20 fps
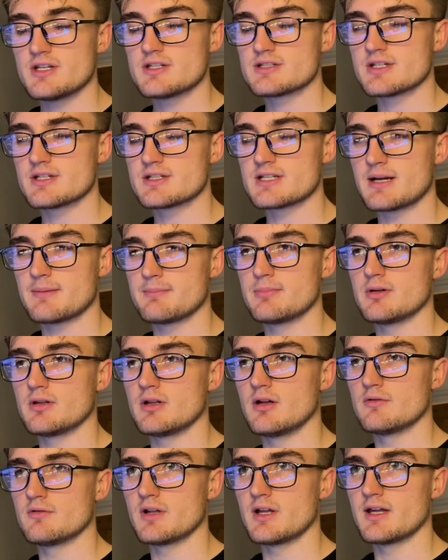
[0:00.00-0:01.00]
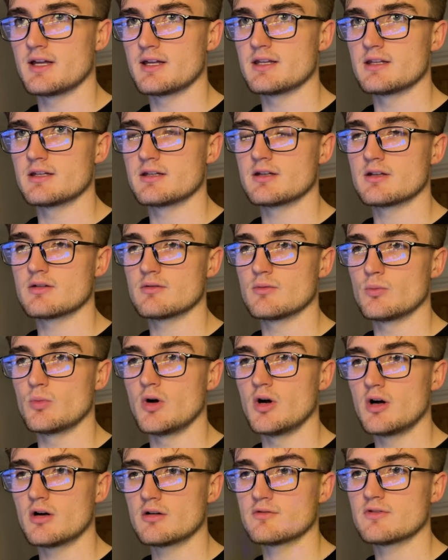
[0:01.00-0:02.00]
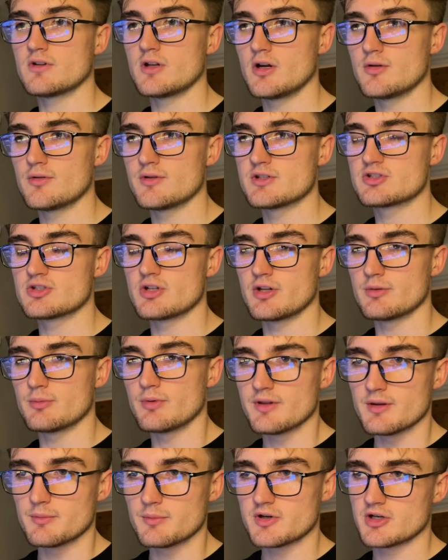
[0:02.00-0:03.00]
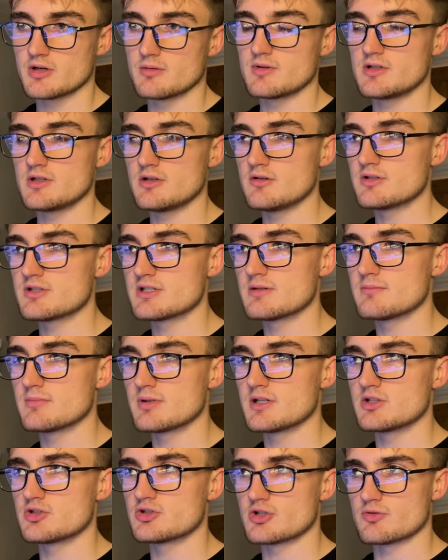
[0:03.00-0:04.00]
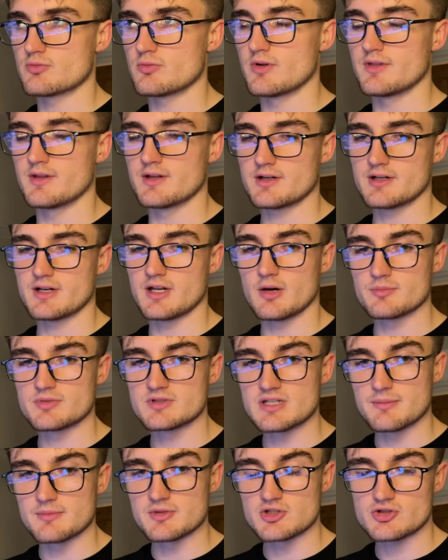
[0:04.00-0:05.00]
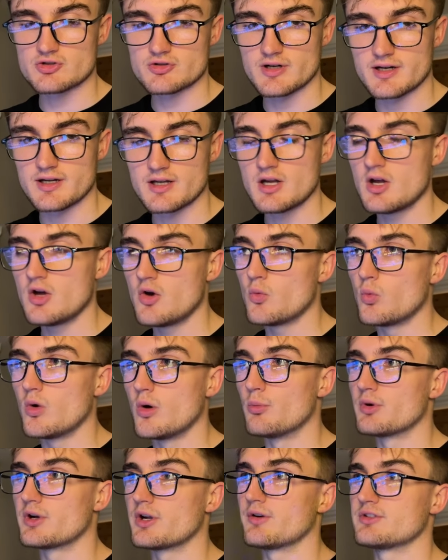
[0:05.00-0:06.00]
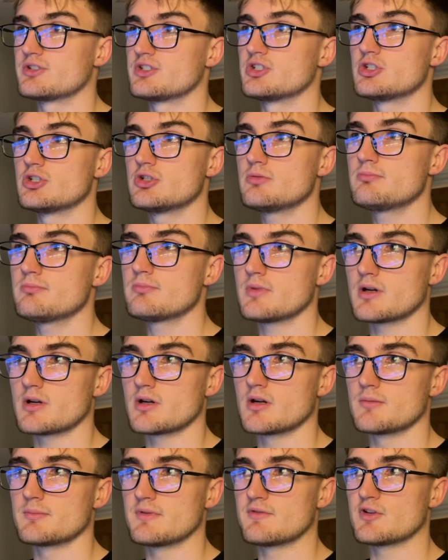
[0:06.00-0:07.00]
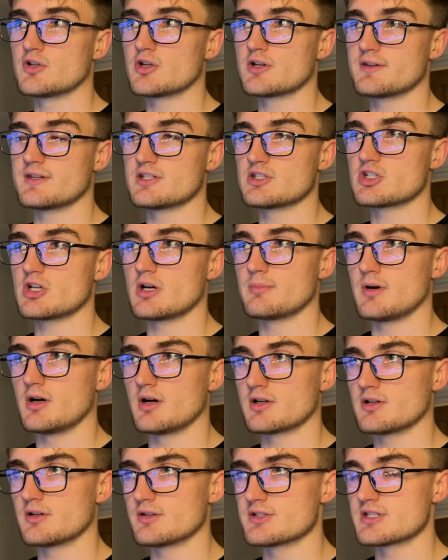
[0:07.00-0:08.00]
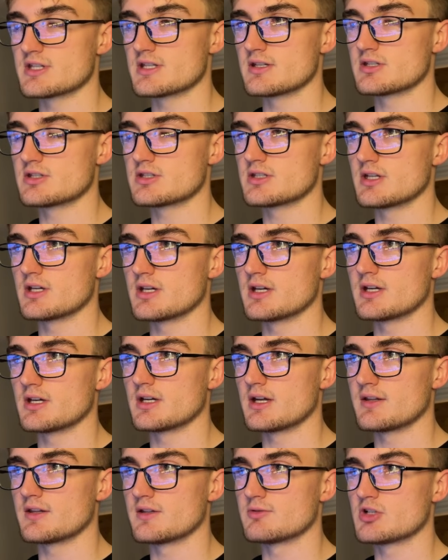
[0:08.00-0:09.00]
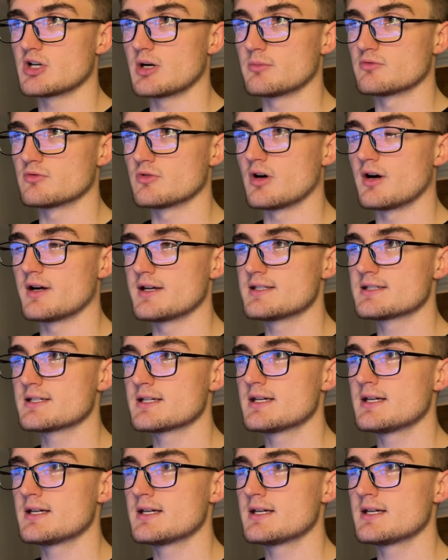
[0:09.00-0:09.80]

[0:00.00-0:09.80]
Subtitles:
an example of a workflow. It's not the one that we're going to be using, but it's just one that can help to demonstrate what we're going to do. If you look at these top icons at the top right,